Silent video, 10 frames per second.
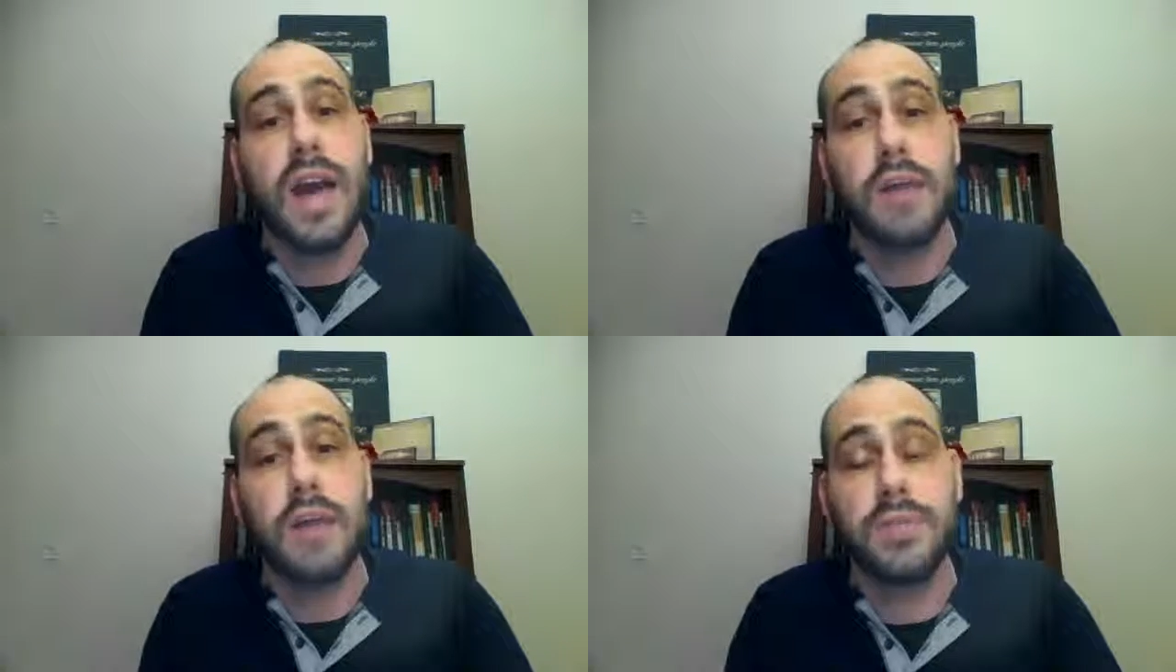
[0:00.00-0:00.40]

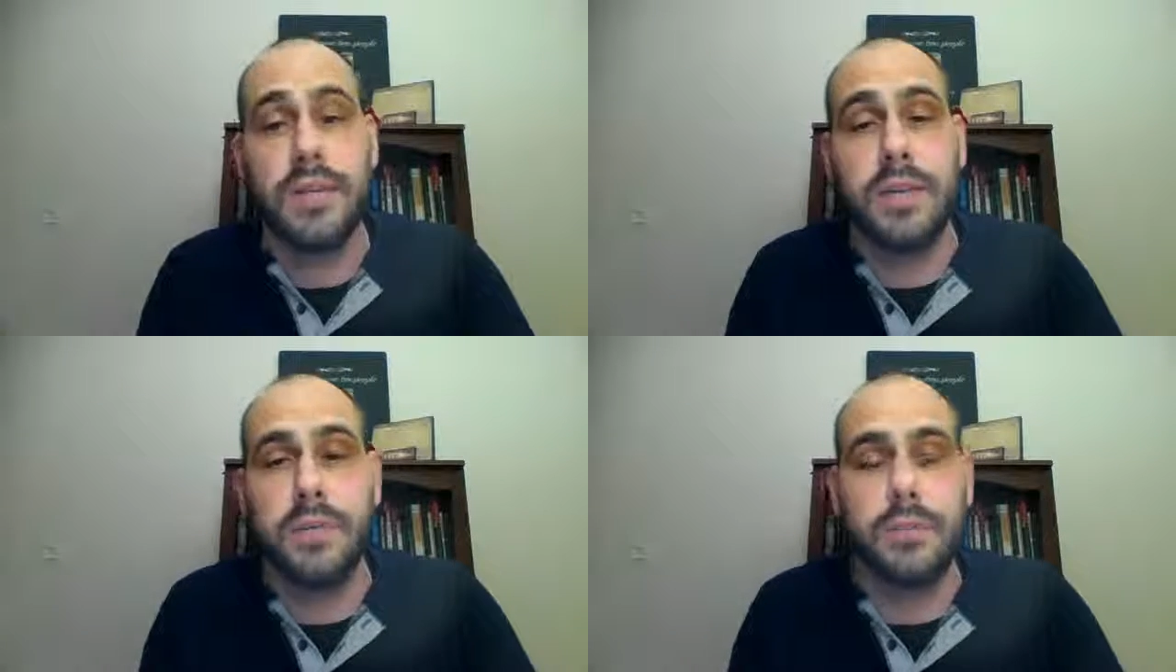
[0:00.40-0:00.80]
I was
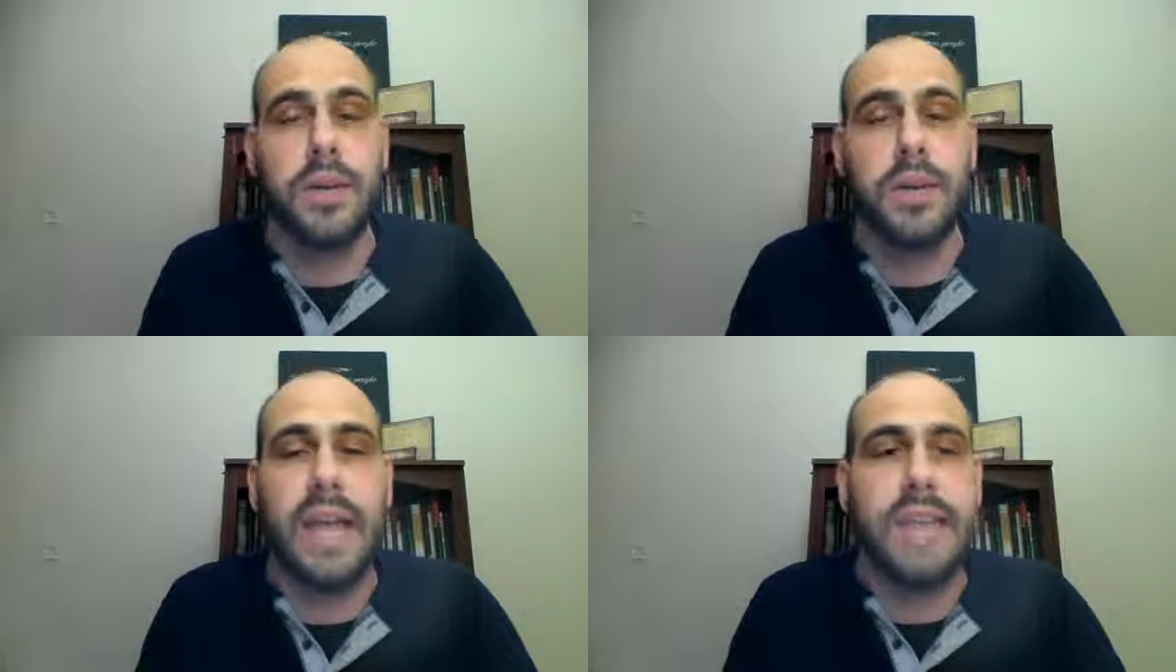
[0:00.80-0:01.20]
able to
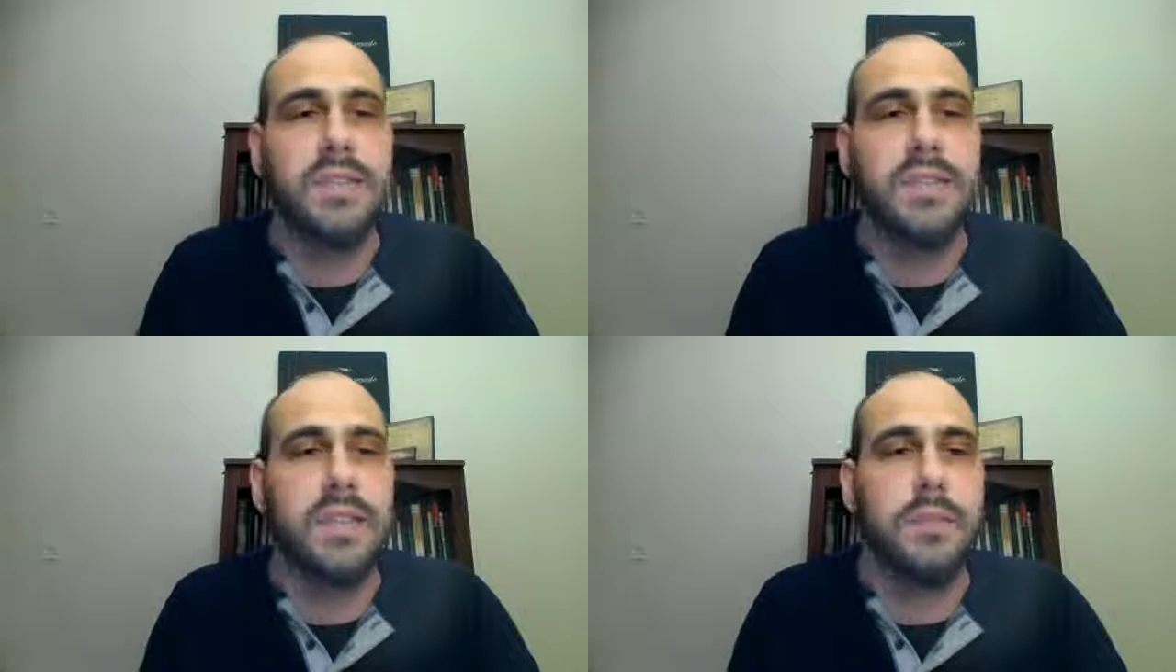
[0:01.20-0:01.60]
run
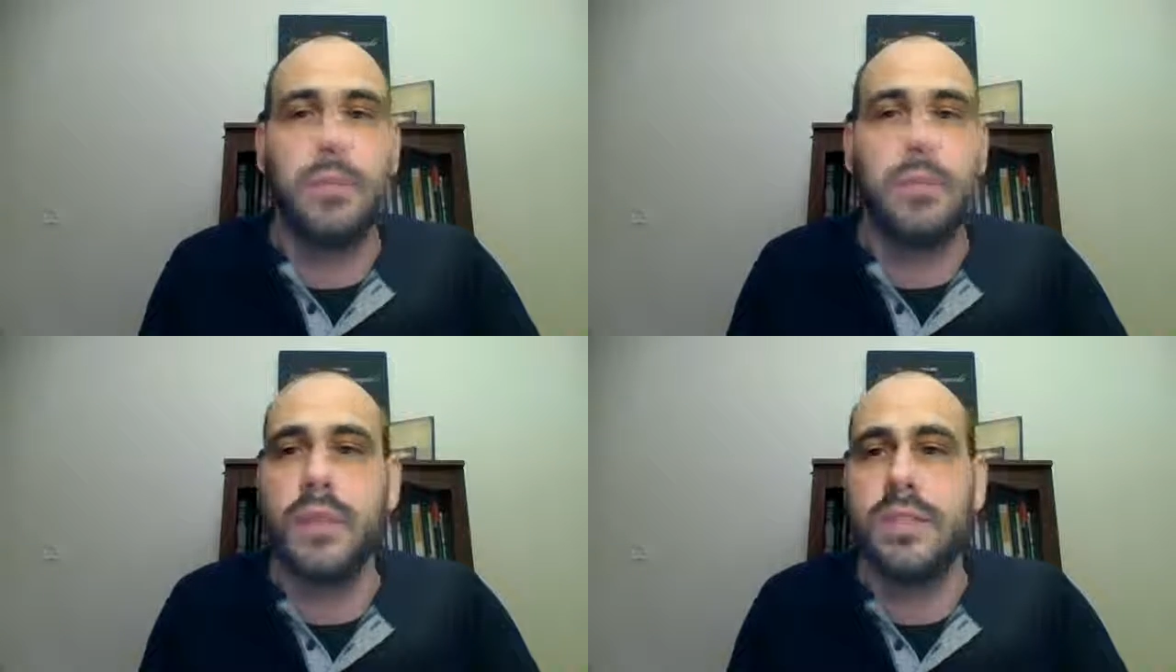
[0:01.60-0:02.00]

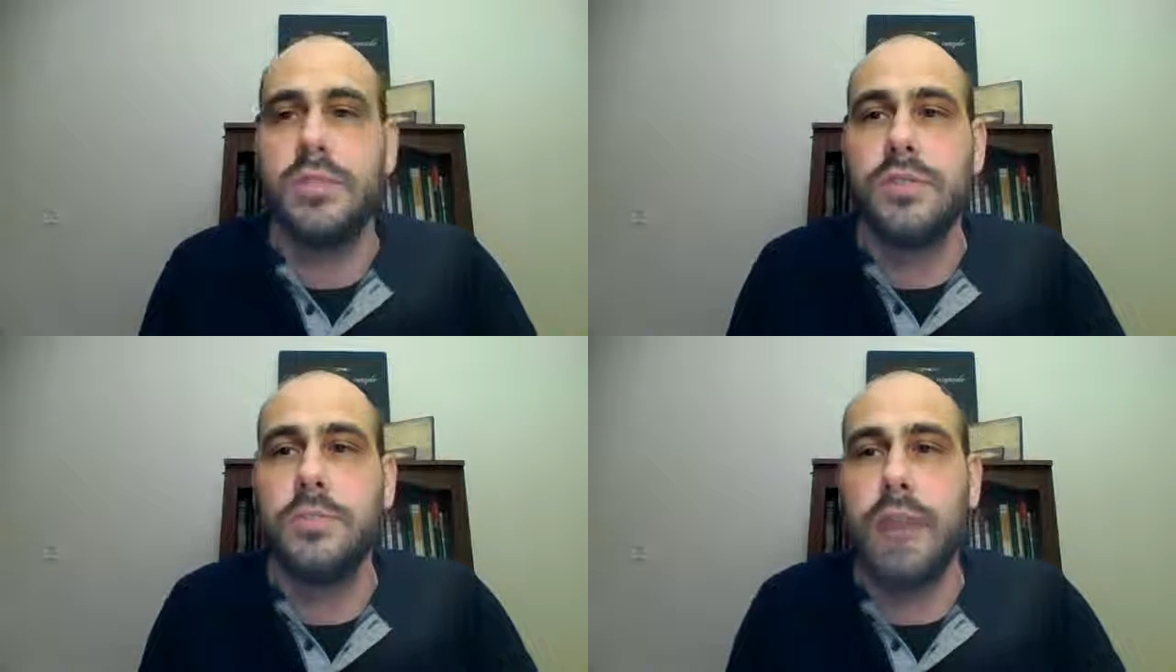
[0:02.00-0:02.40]

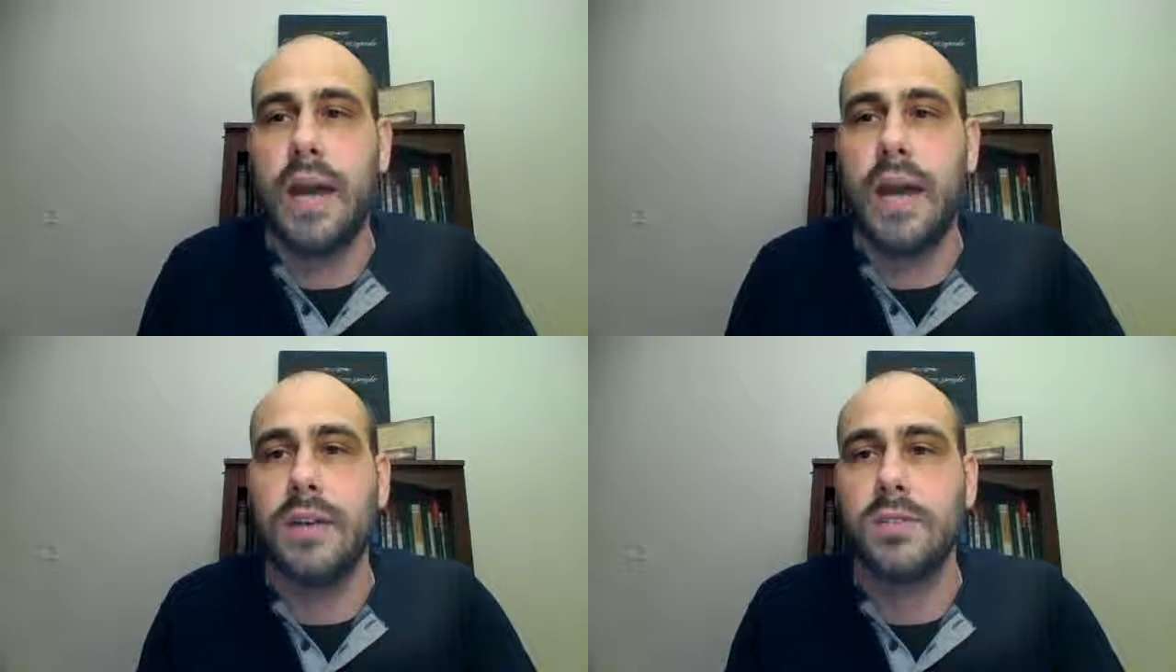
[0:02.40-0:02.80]
18.2
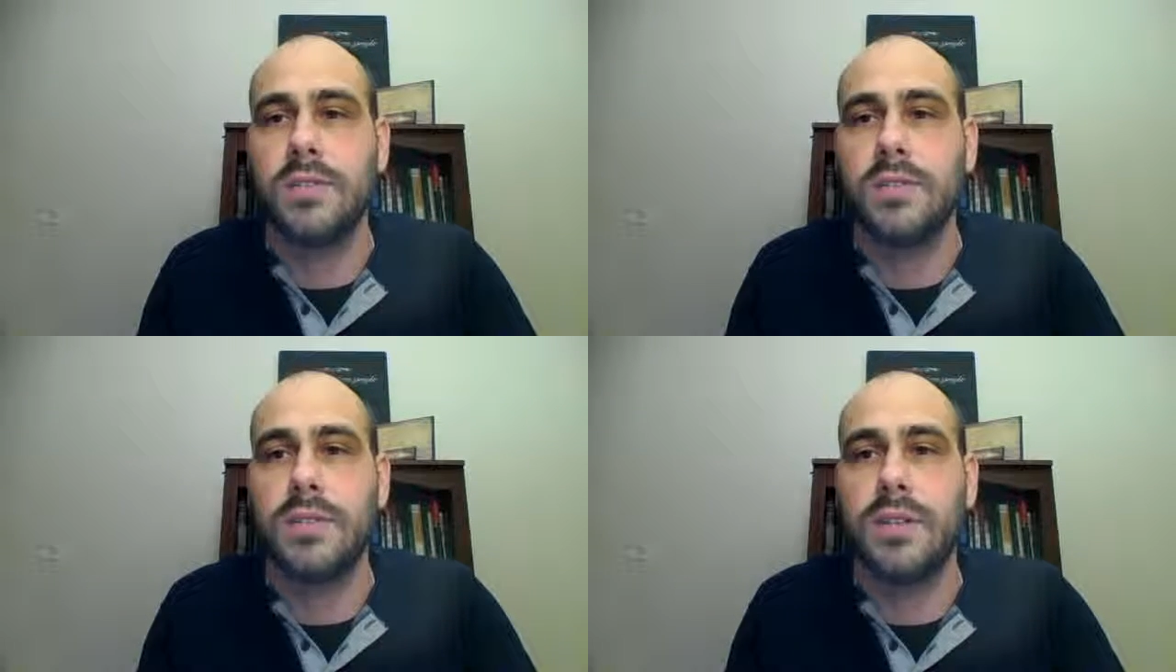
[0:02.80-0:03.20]
miles